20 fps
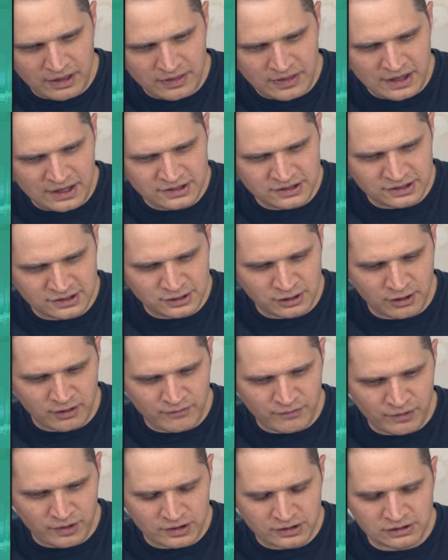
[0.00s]
This is their
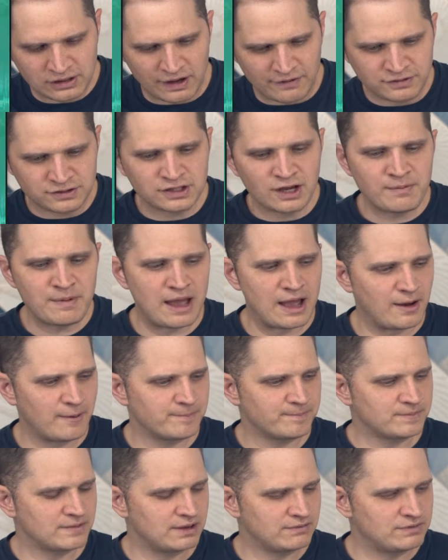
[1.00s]
first life. Somehow,
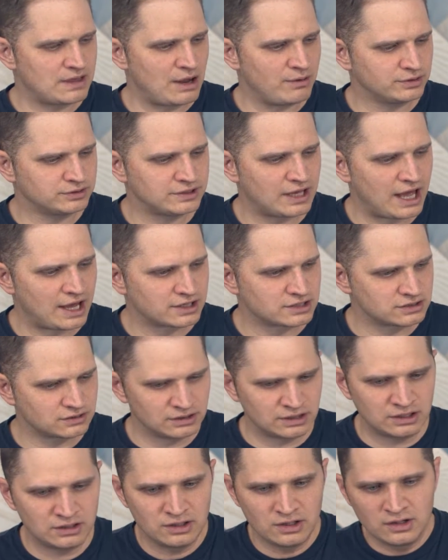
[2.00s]
if that was
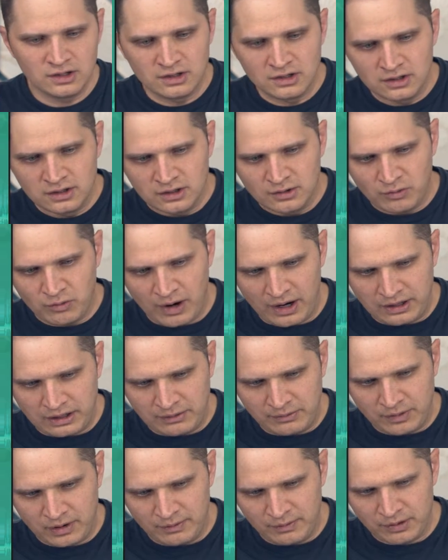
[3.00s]
actually
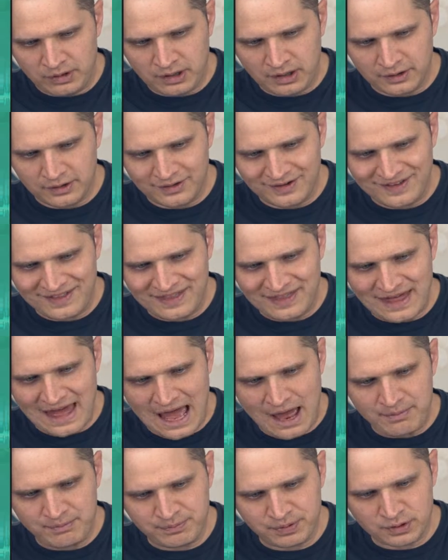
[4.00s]
whitening marble color,
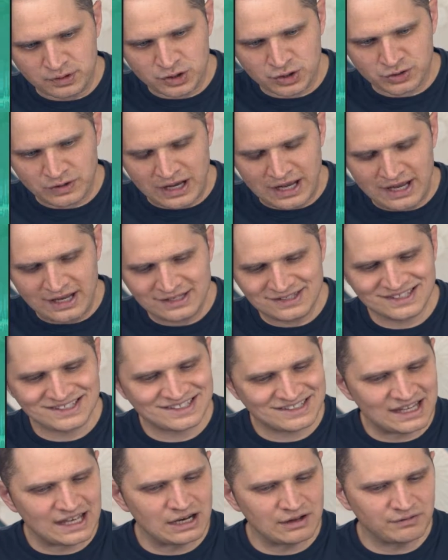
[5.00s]
that portrays the
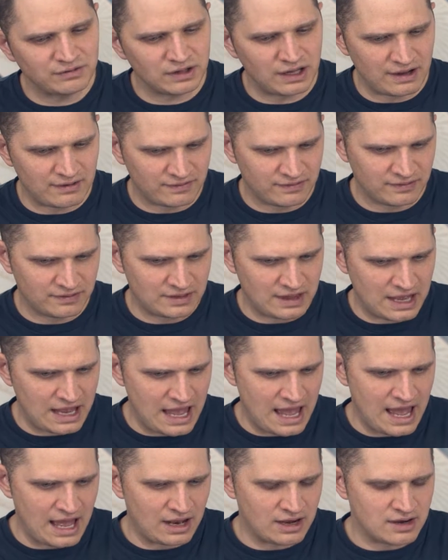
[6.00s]
state of life they
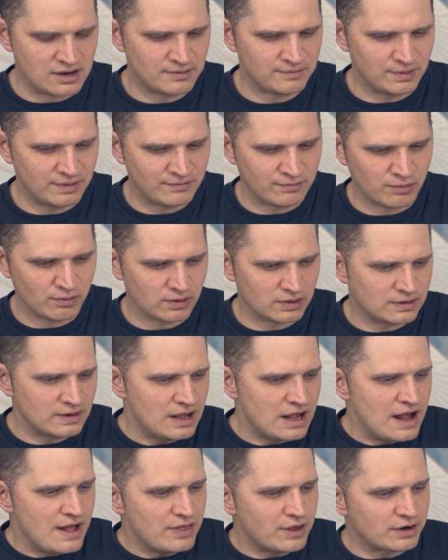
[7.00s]
had before.
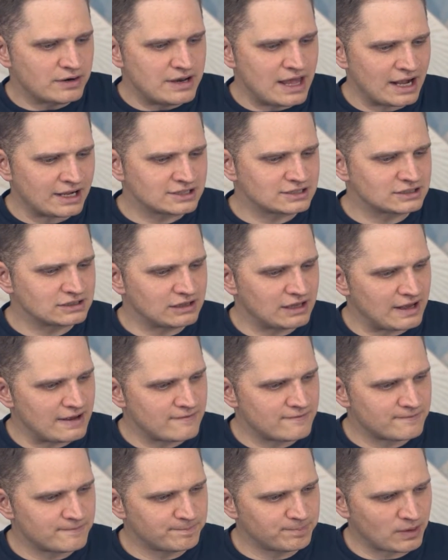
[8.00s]
Their next
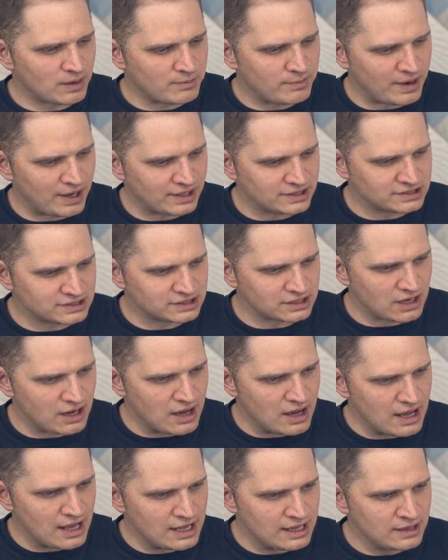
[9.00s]
life by a
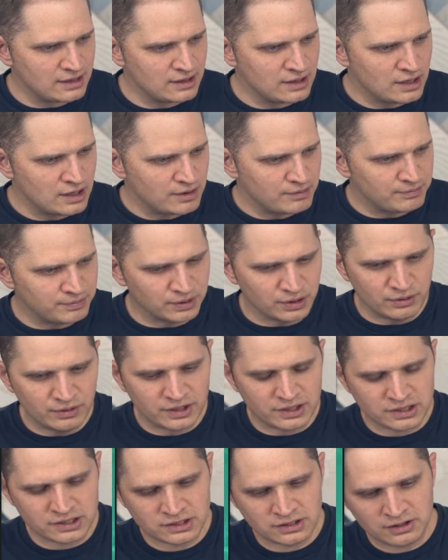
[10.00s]
sky
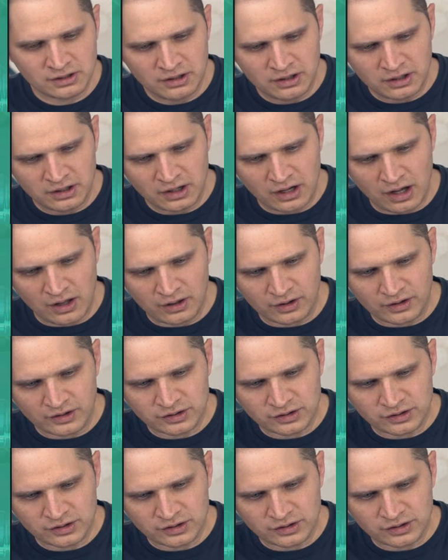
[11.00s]
bluish color.